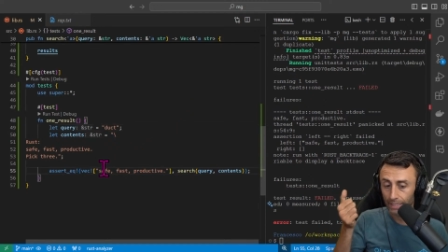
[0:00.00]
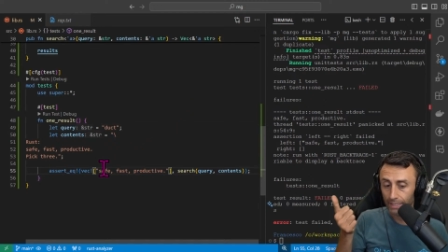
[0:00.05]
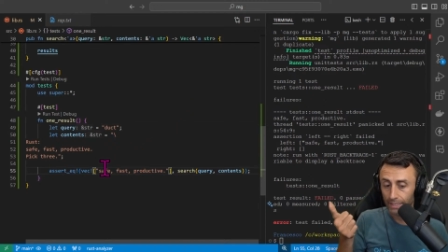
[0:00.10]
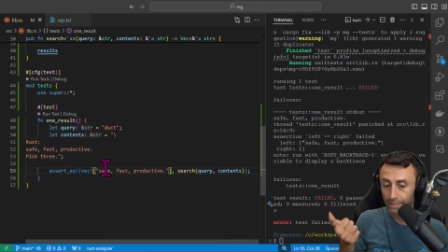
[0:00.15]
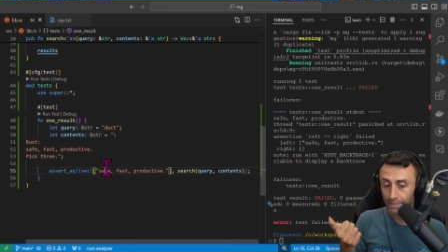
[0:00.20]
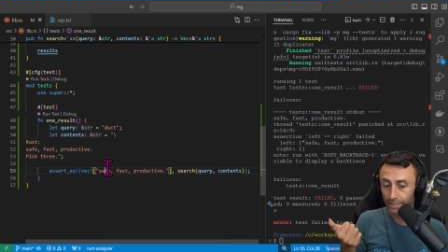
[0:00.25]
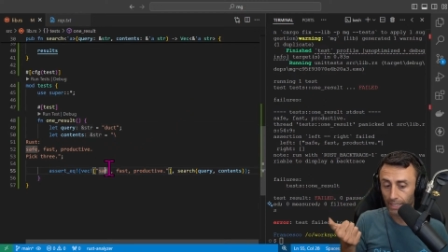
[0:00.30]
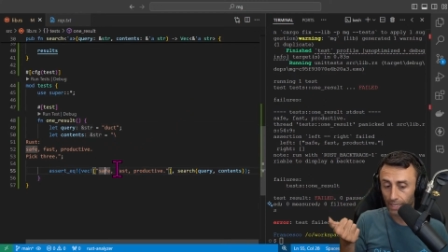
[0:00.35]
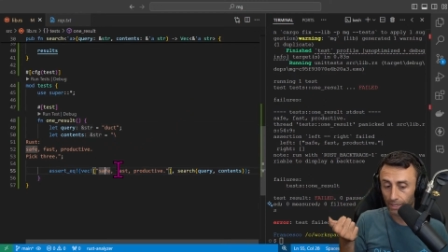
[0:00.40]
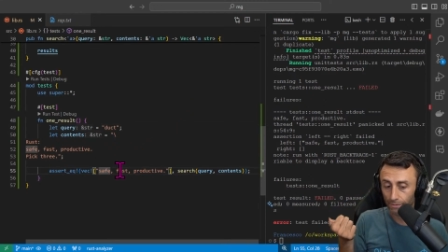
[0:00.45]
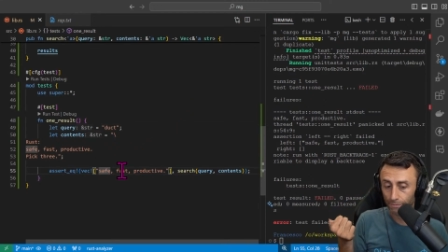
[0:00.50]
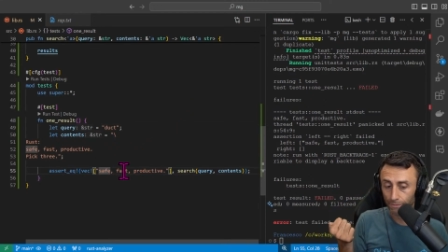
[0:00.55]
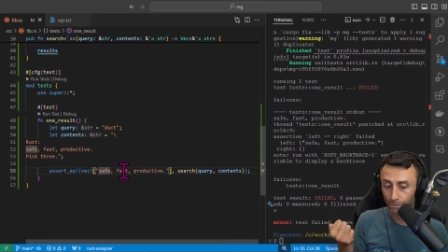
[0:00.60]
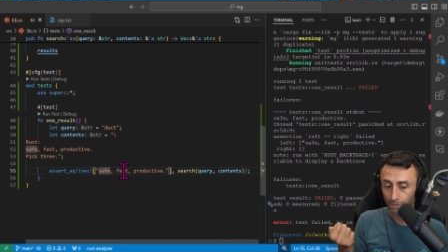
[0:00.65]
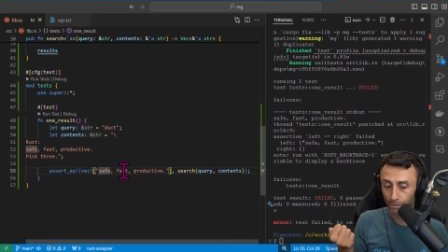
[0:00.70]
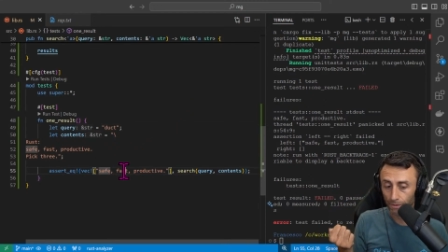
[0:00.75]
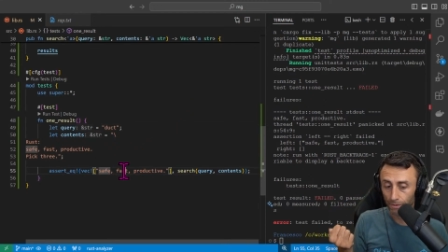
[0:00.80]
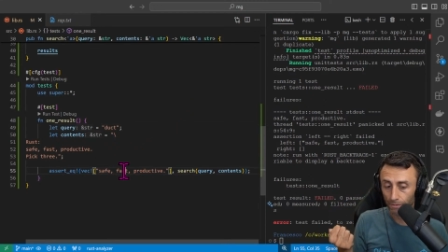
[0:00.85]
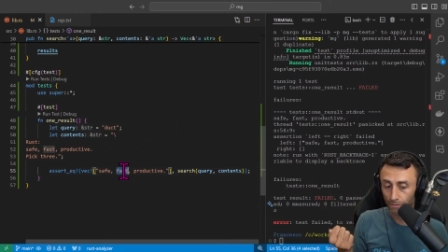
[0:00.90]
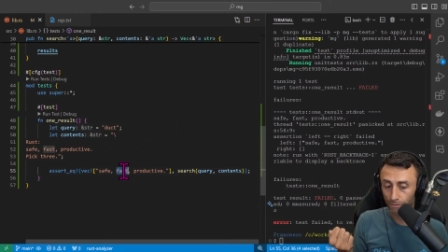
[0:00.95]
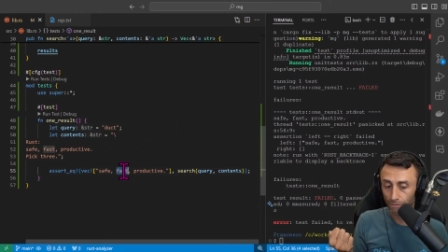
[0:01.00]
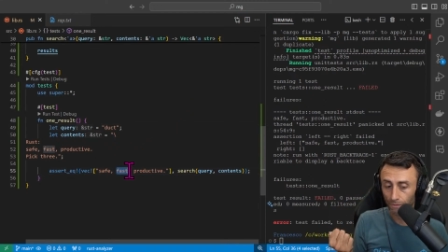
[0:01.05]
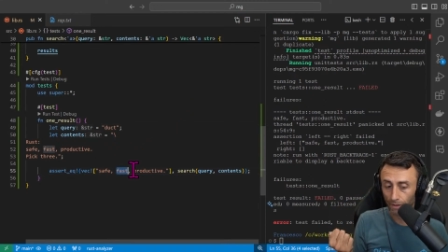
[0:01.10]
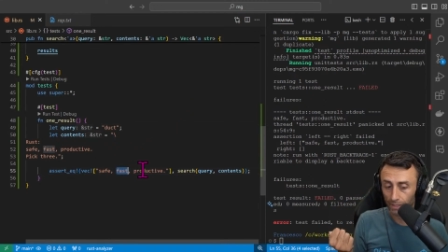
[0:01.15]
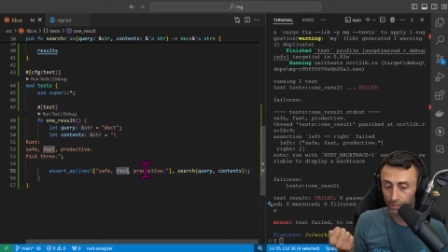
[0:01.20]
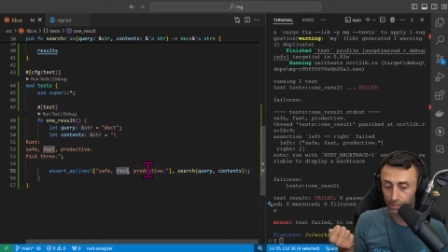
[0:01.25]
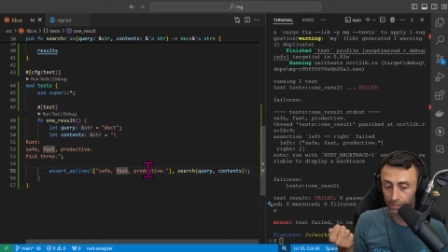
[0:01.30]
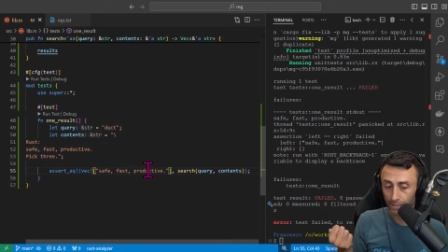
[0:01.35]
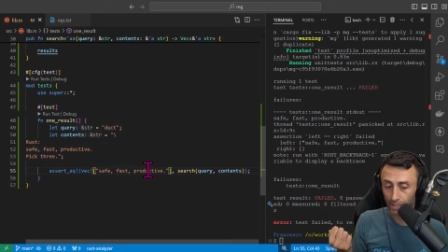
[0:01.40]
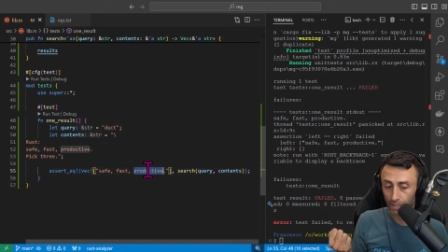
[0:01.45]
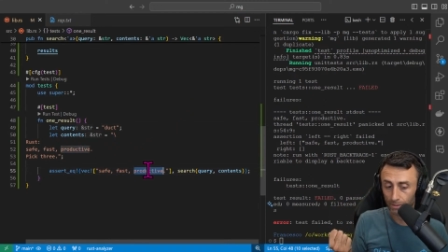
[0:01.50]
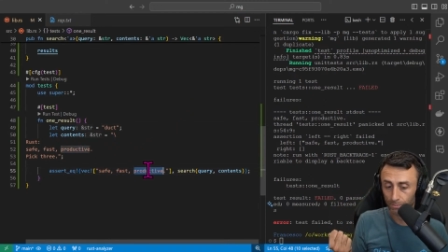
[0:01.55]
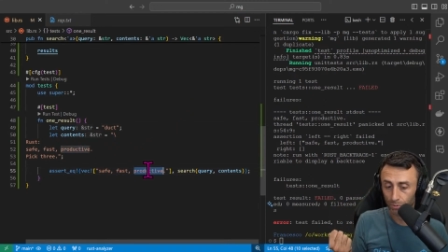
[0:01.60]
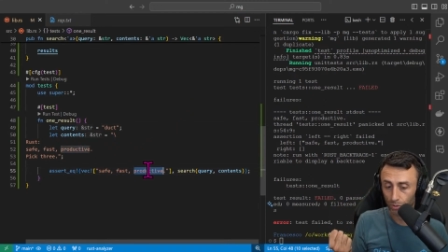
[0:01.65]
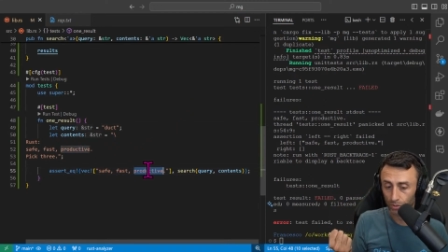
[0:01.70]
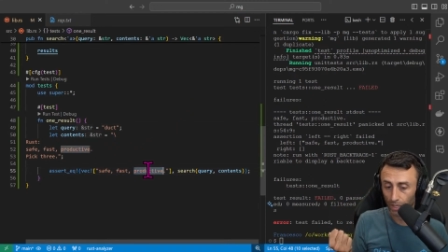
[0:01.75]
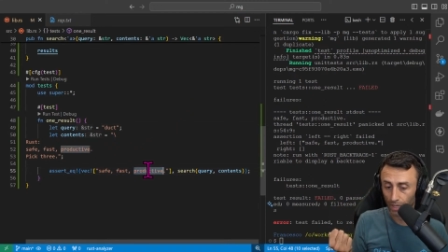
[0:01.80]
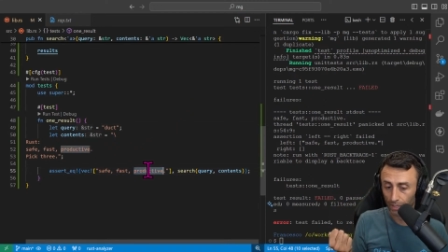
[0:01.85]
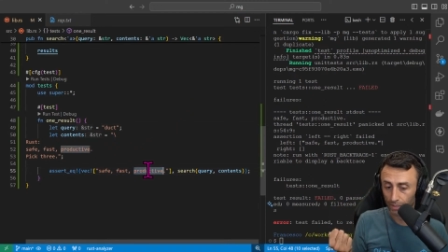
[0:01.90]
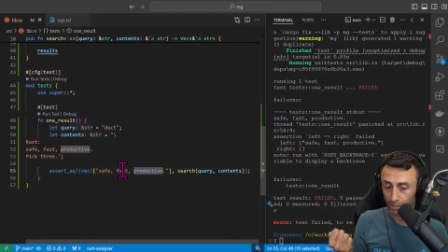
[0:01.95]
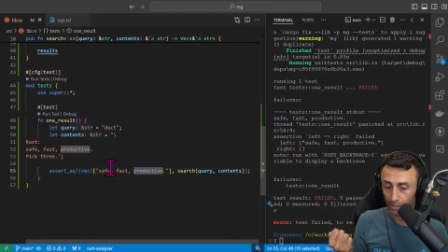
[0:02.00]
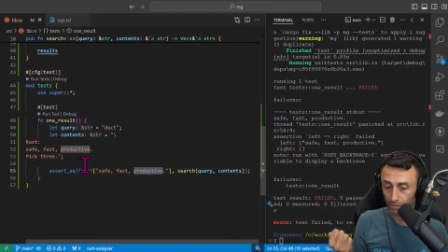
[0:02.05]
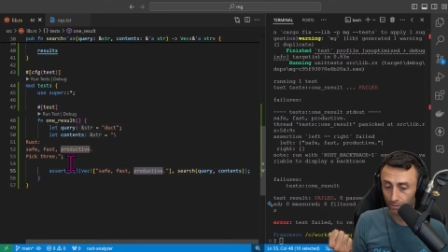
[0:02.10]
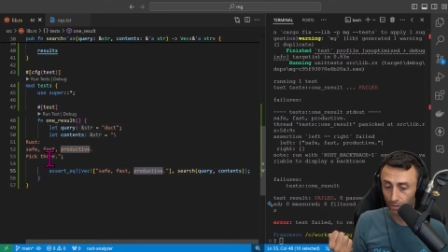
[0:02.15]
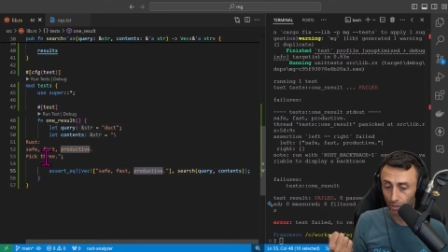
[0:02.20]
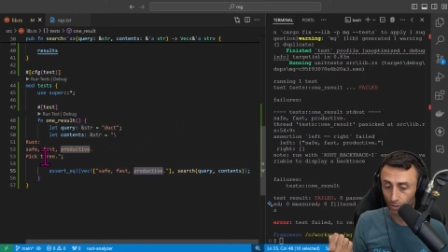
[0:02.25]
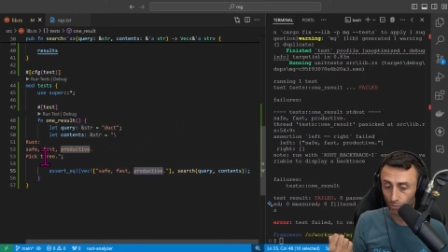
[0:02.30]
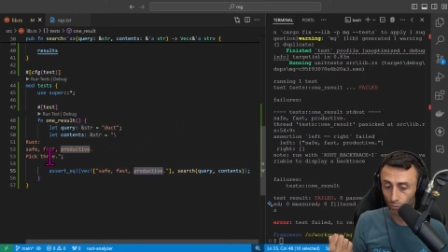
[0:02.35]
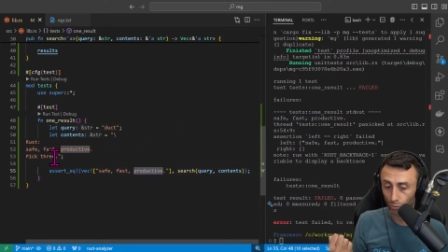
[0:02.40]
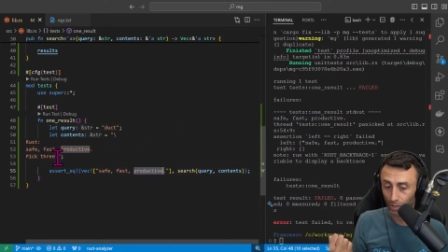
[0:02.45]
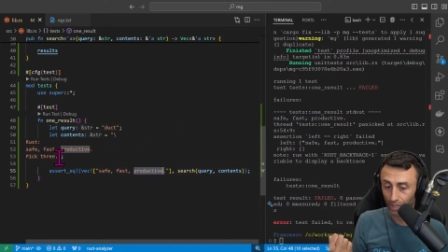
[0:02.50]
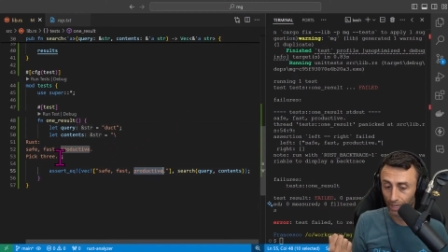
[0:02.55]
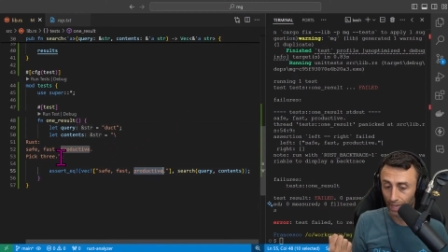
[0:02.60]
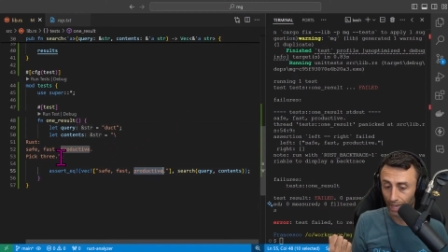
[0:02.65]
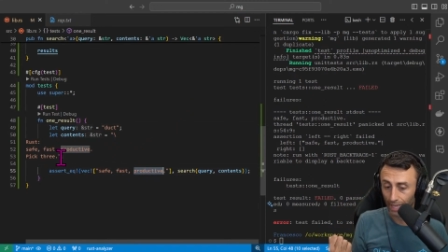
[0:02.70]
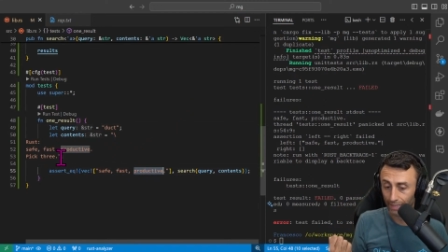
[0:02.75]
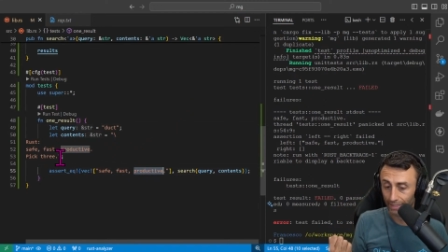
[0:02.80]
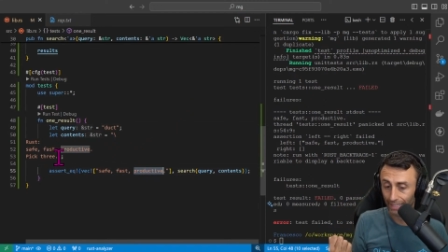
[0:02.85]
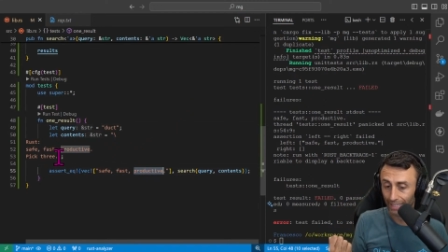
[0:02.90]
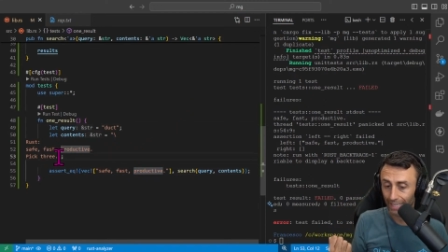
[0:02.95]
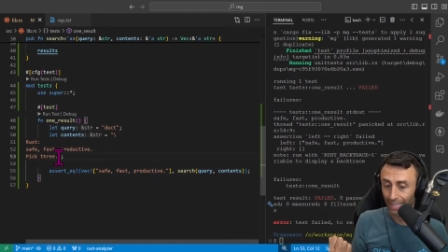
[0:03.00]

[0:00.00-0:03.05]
safe, fast, and productive. If we had